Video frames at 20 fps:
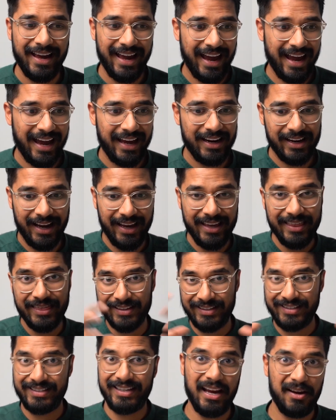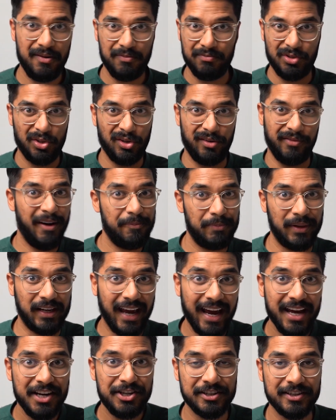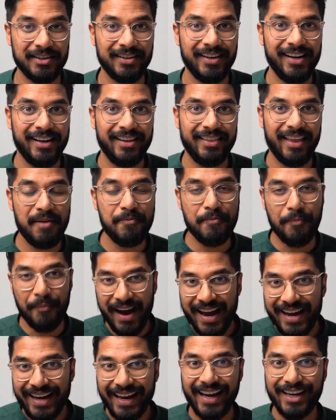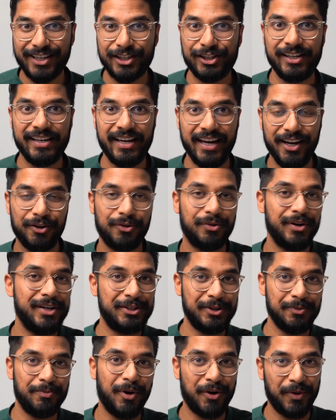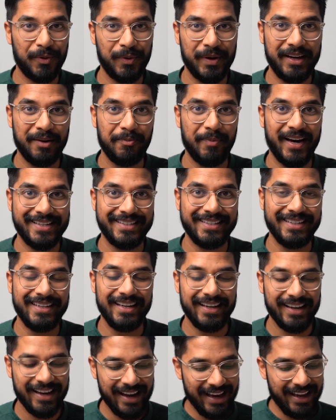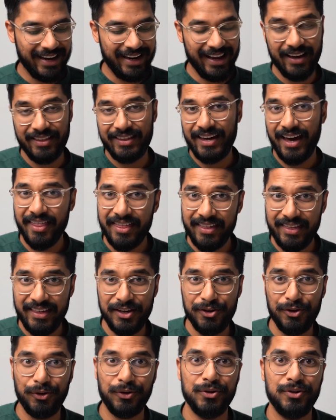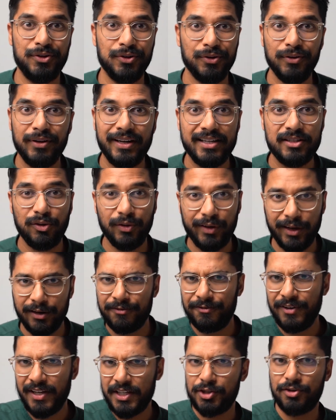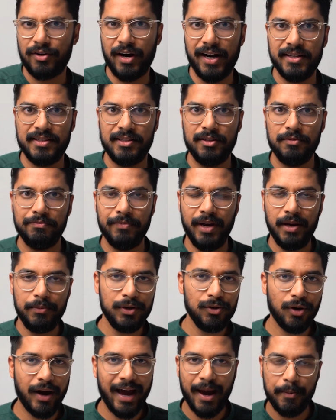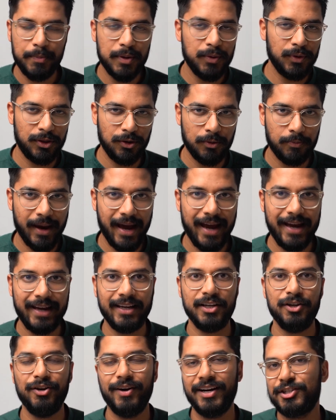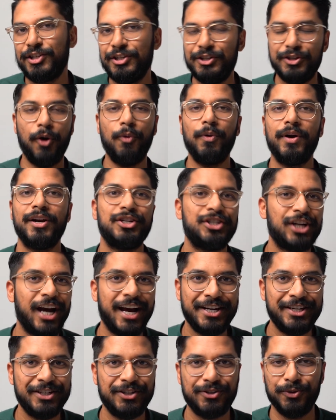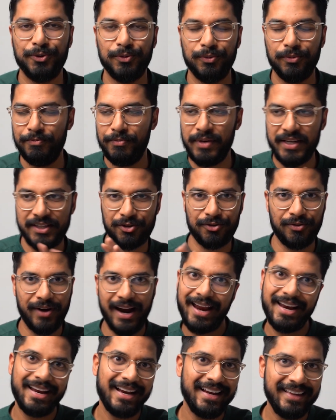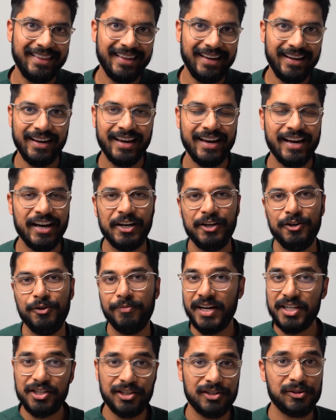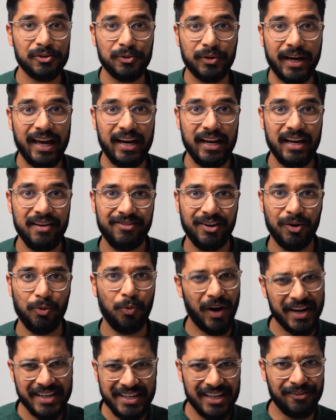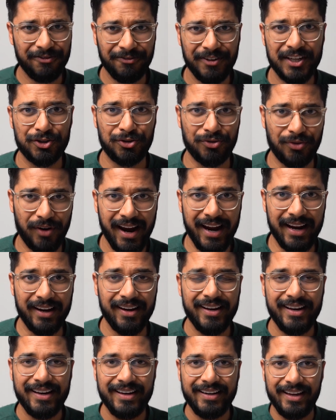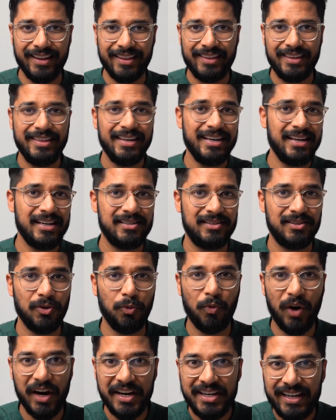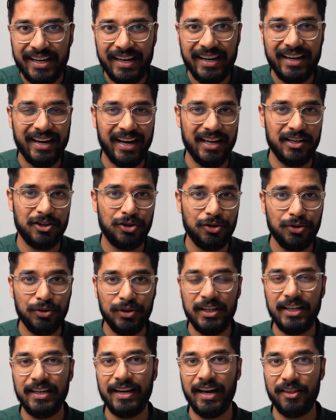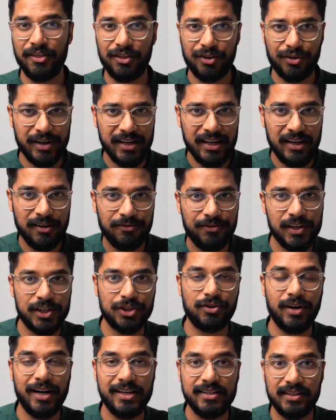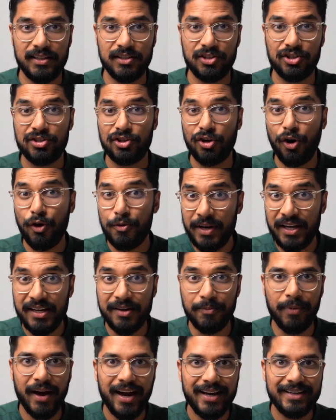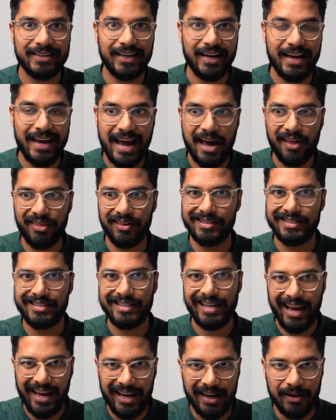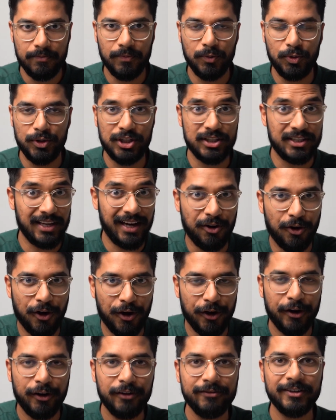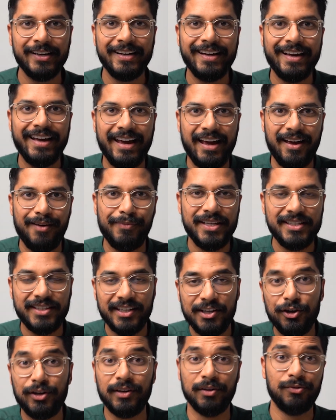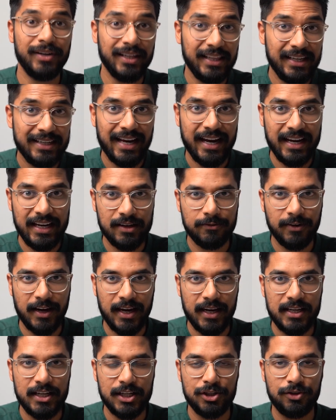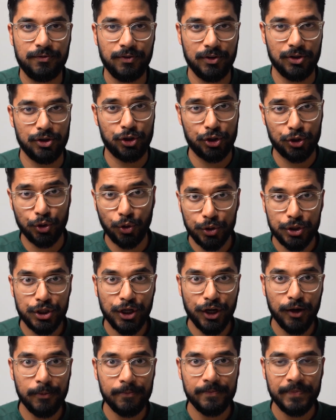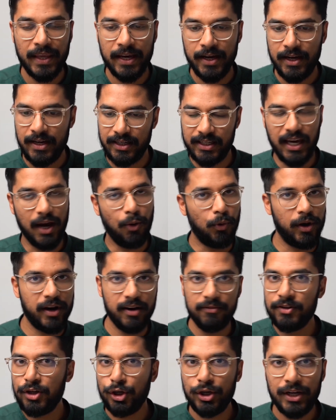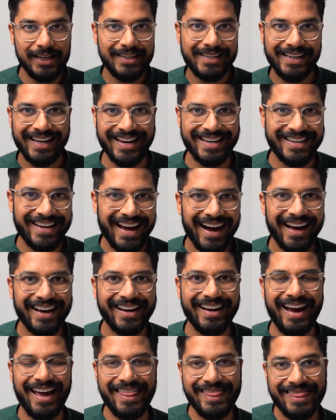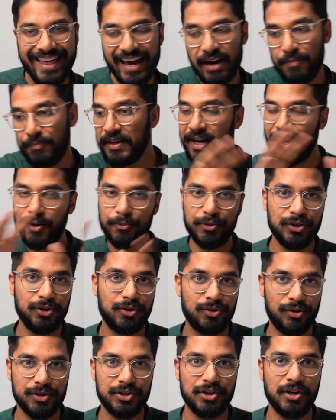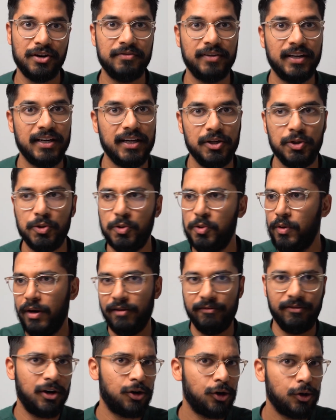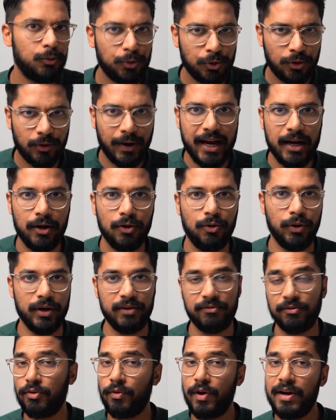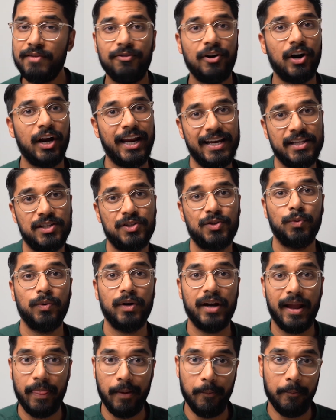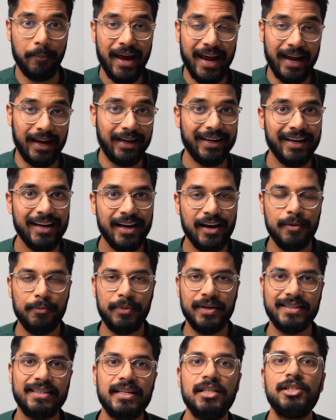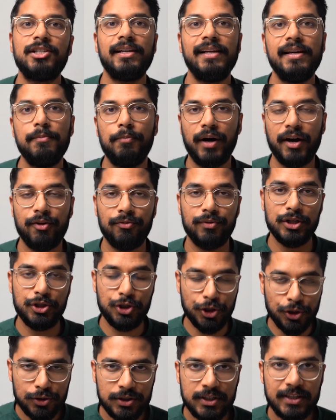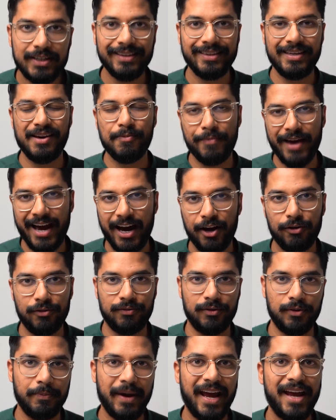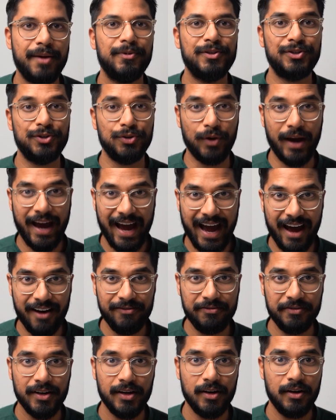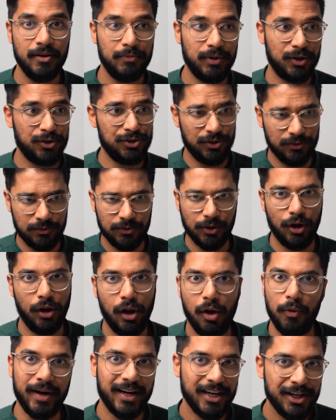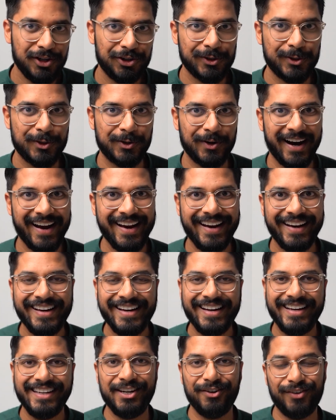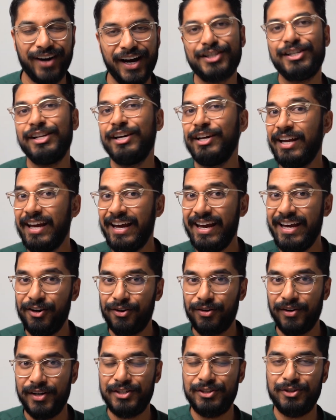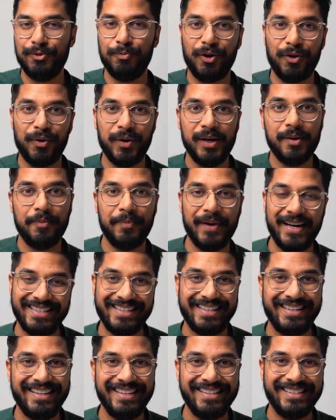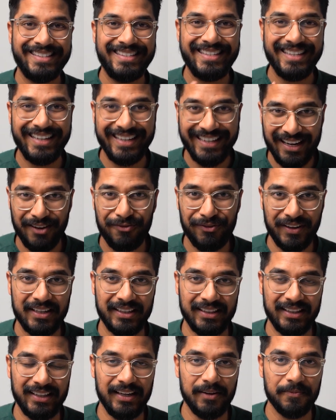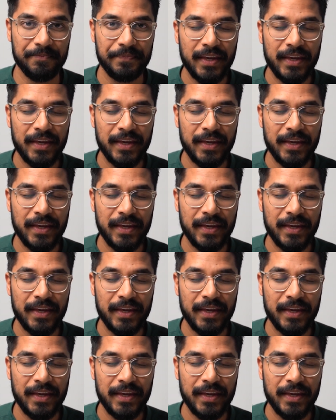and in the same sort of application, they may actually increase your borrowing capacity. Now, the other thing you could do is look at fixed rates. Maybe you're happy with your bank and you actually don't want to change or mix around anything. You may just look at even a 1-year fixed rate. Now, the thing is, the 1-year and 2-year and 3-year fixed rates that so many banks are now the same, which is unheard of. It means that you can really take advantage for the short term, get whatever you need to get done, and then be able to cross over into a variable rate or even refinance to another bank. But essentially, by reducing the amount of repayments you have, because you've got a lower interest rate, you're actually going to increase your borrowing capacity significantly.